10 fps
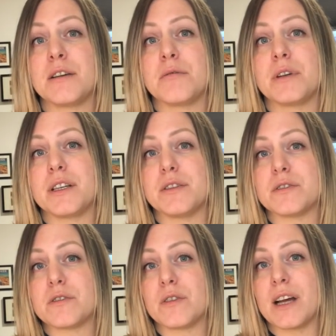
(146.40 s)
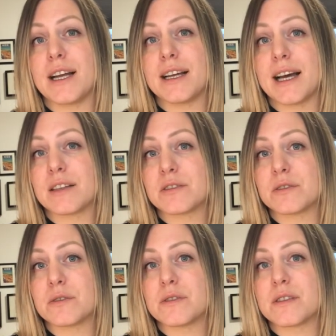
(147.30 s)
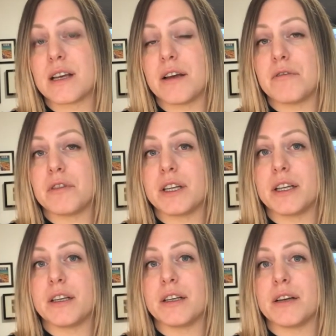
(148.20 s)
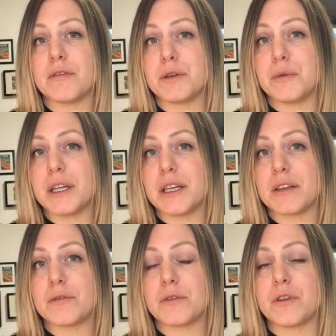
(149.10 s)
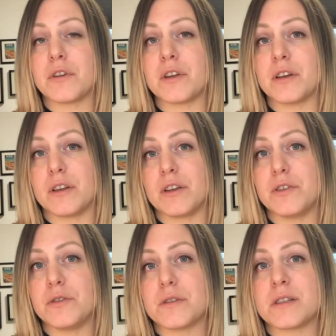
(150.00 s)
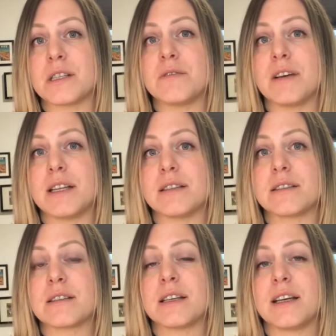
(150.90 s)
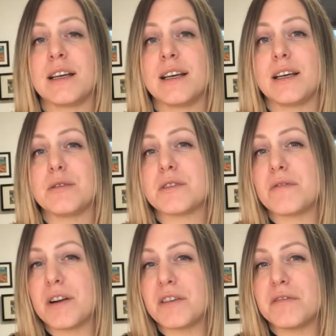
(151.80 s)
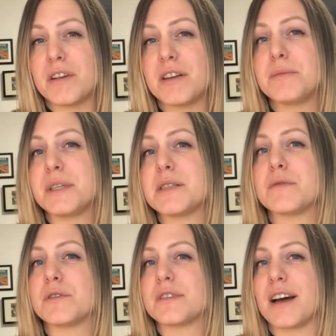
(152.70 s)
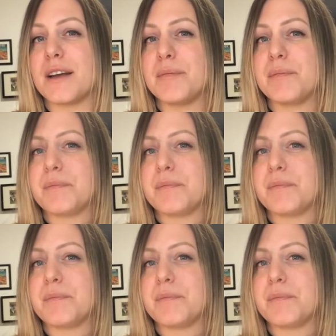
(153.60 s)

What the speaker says: We used to light candles every week for the newest advent. It was a very, very peaceful time.